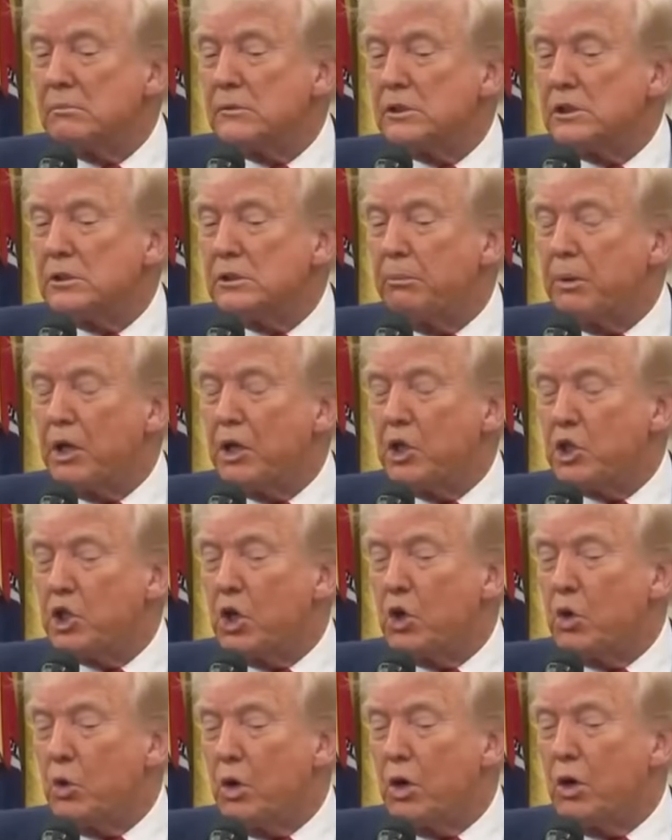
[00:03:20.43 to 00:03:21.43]
But
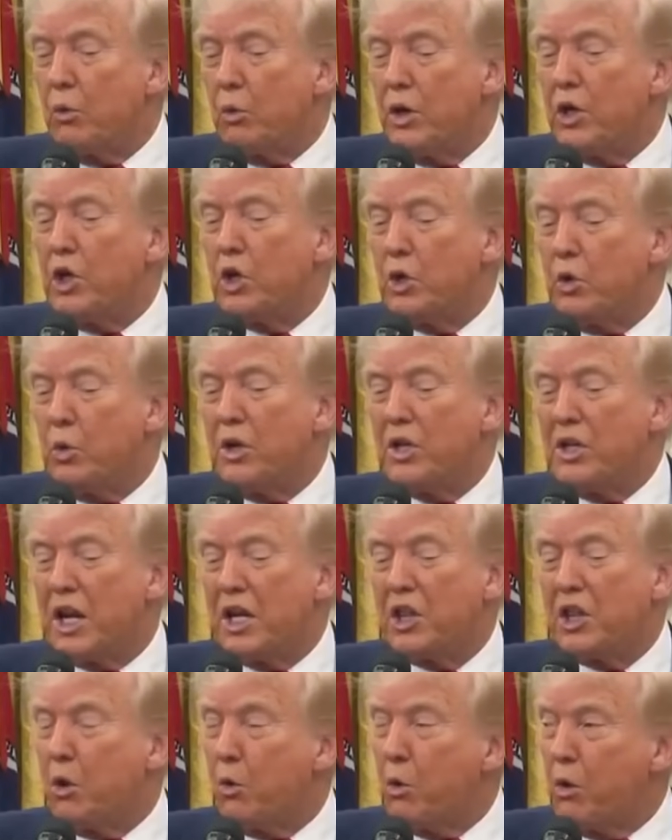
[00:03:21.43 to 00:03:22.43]
so we take
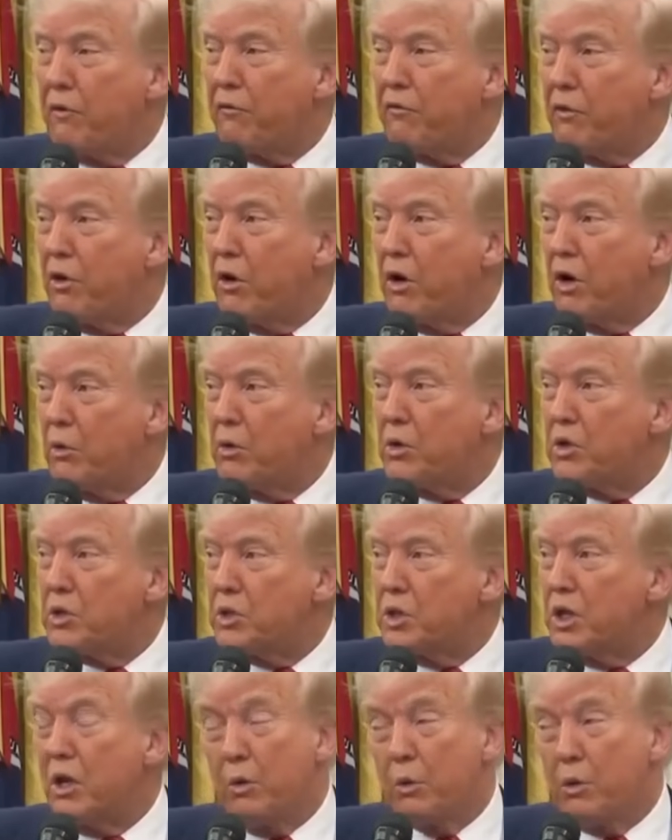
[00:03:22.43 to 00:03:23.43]
their word for it. It was,
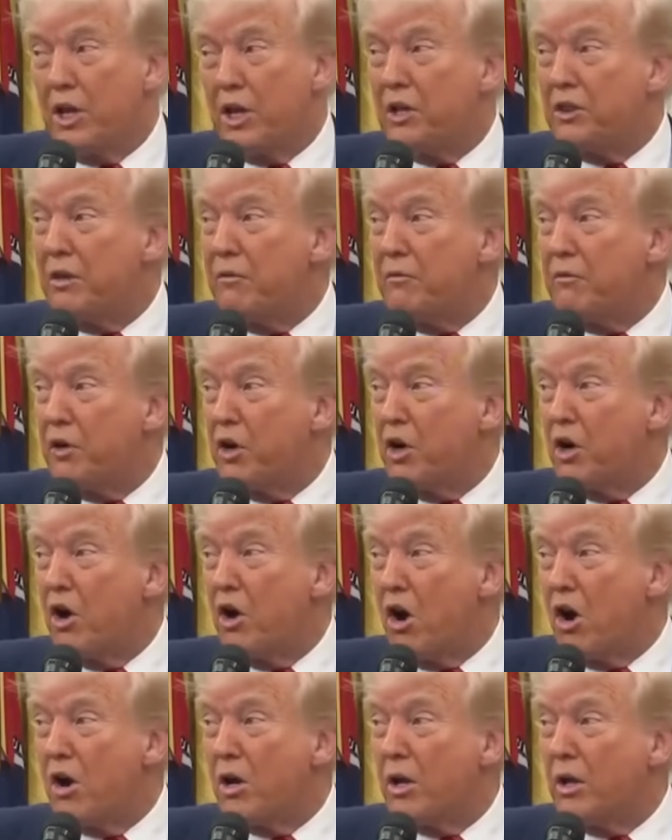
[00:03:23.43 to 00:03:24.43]
we hit them very
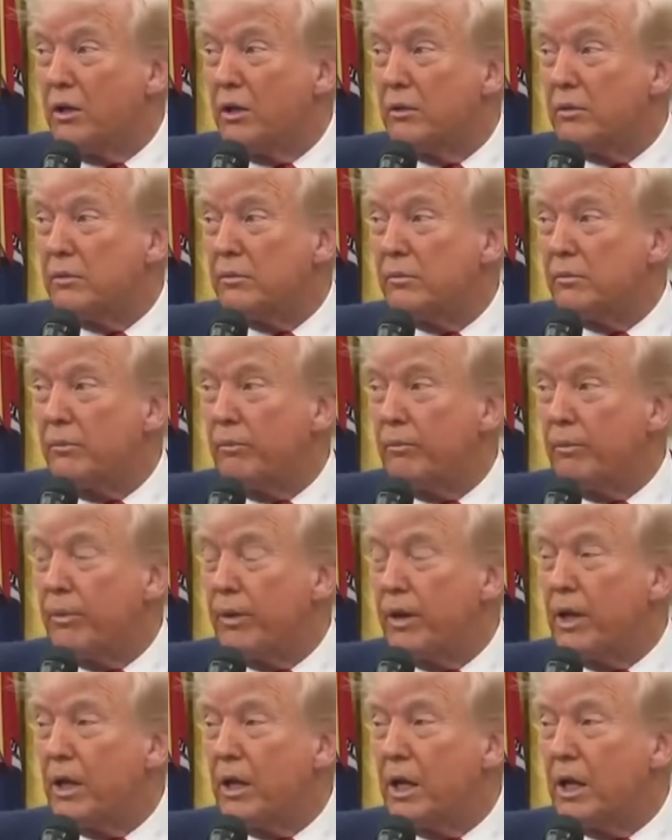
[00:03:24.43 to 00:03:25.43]
hard.
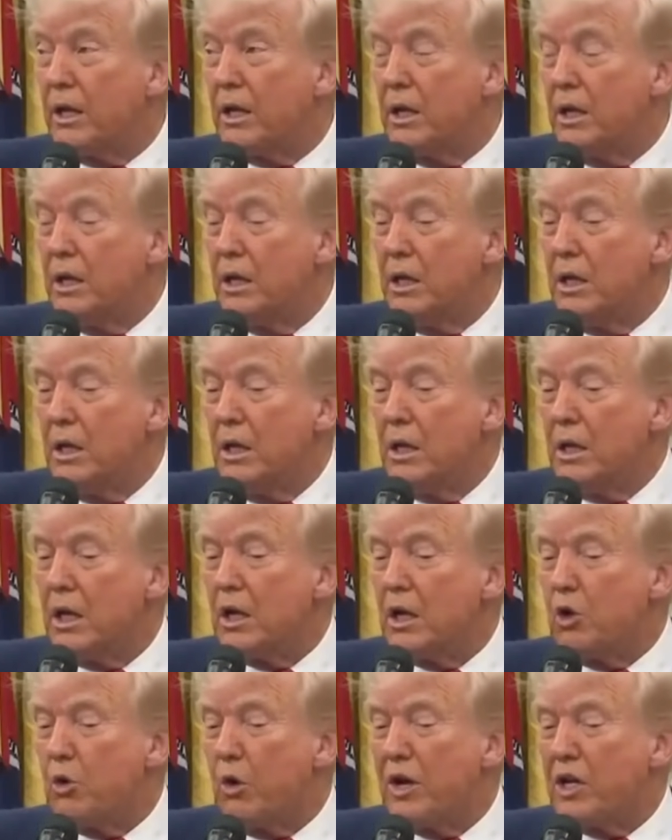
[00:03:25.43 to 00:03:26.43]
They had
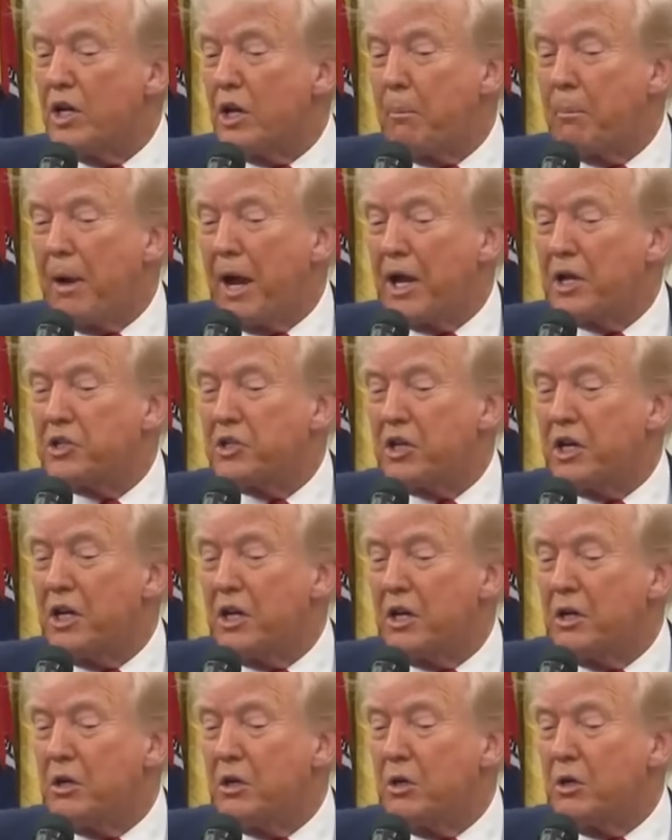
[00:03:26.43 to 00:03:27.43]
a great
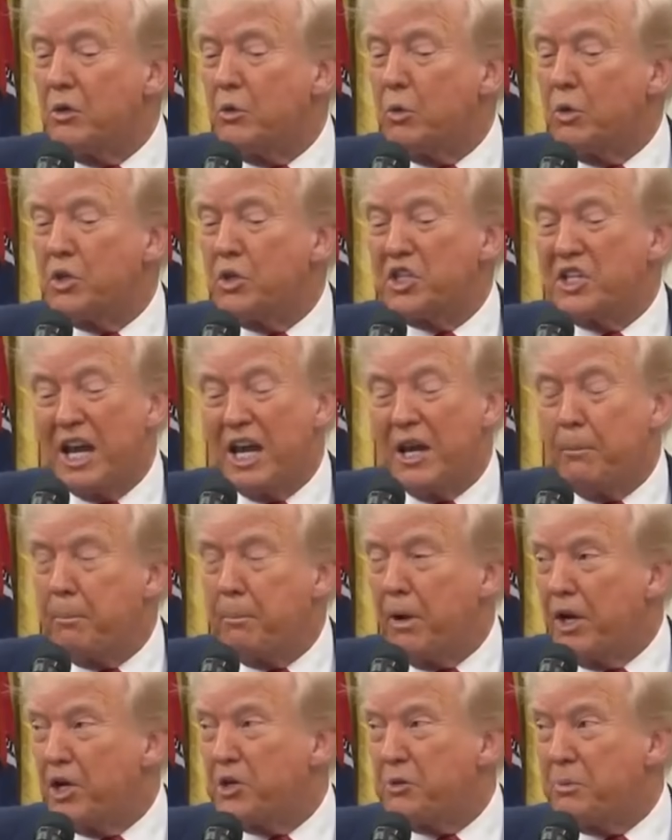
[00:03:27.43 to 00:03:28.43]
capacity to
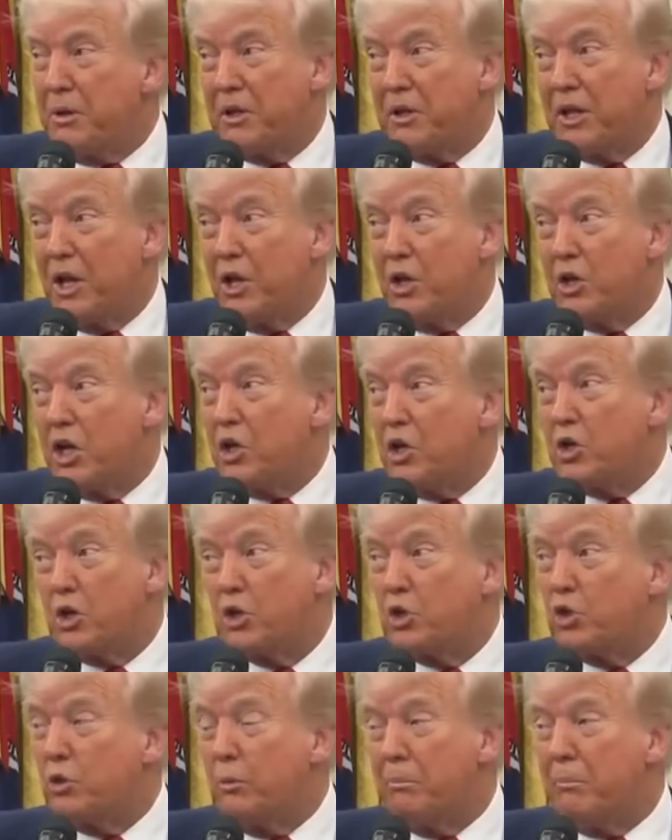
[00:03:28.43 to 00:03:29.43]
withstand punishment. They
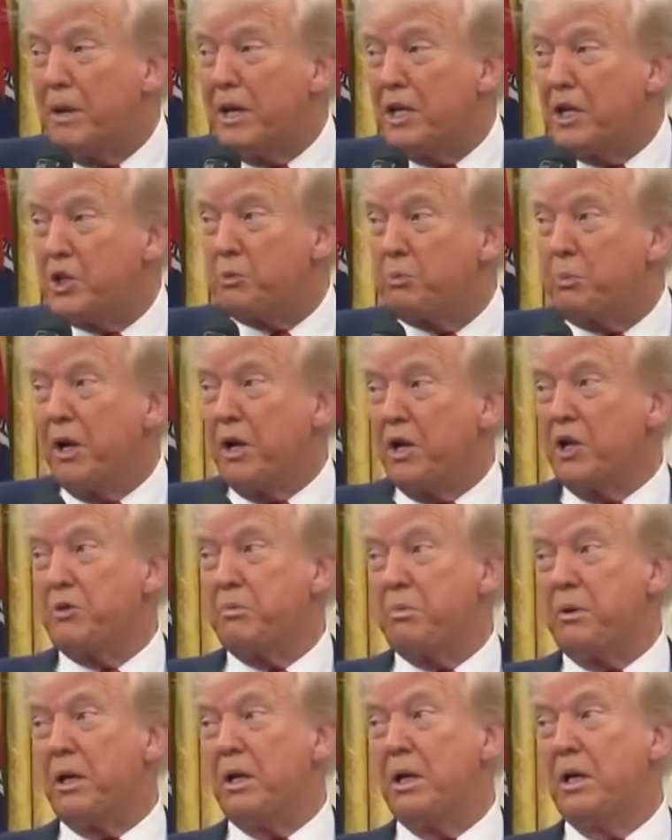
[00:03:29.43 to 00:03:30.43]
took tremendous
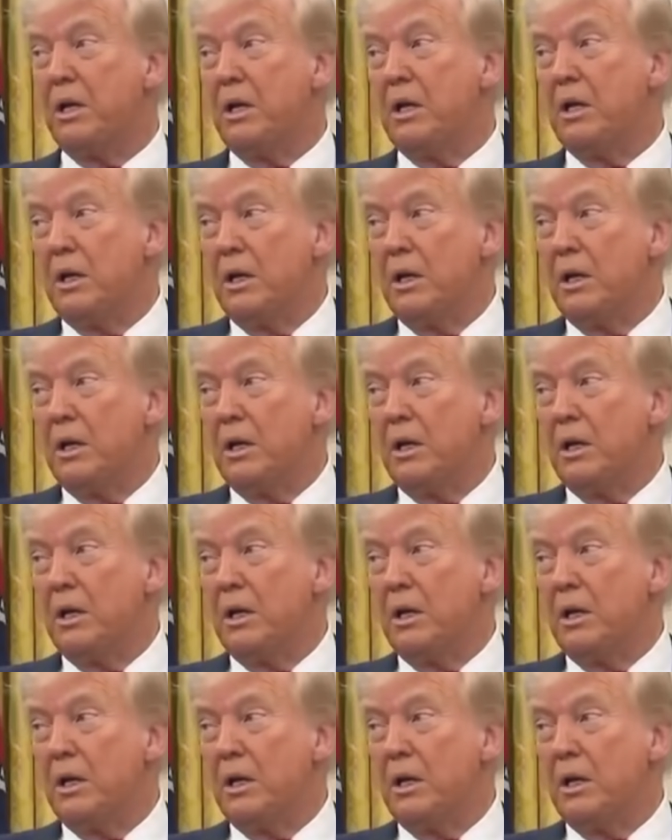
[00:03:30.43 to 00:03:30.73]
punishment.